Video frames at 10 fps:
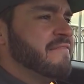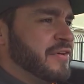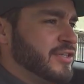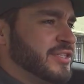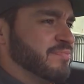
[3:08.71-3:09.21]

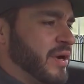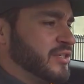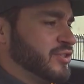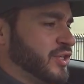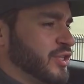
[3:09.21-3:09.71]
First
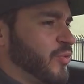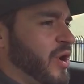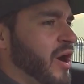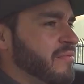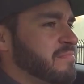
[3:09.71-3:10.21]
impressions on the
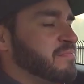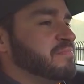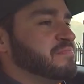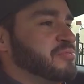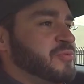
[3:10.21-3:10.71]
road?
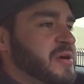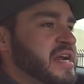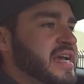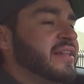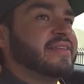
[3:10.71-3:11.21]

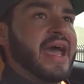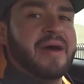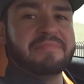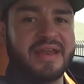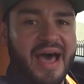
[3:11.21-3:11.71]
Pretty
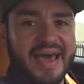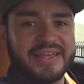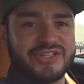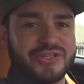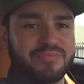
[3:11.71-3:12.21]
damn
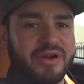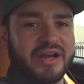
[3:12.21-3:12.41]
nice.